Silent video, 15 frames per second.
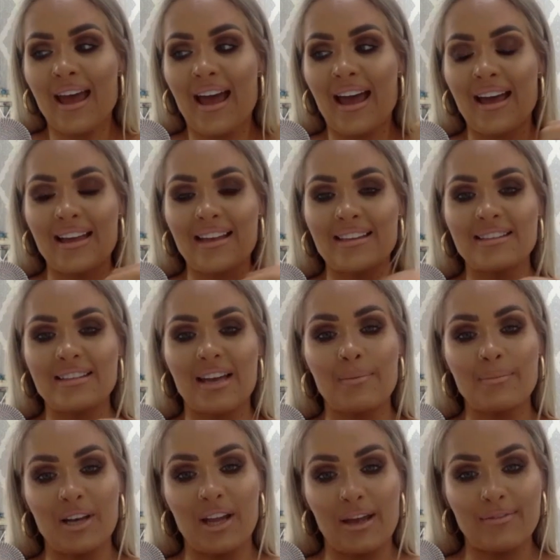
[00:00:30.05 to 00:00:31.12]
and
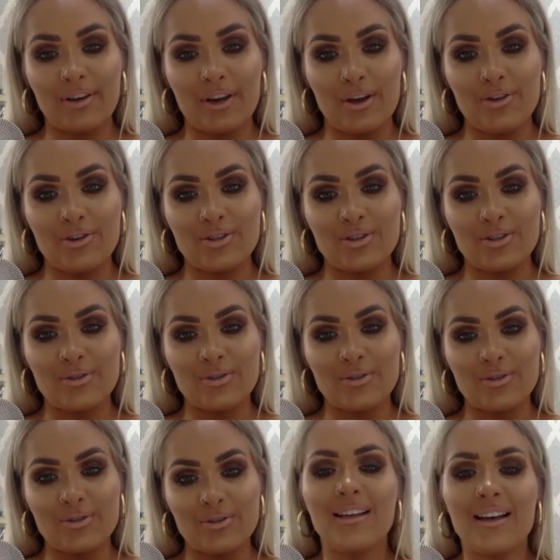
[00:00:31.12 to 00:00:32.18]
I'm a life coach as
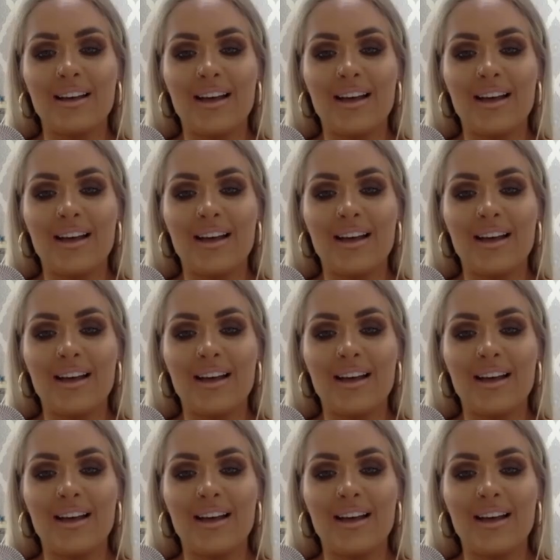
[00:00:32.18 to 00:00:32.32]
well.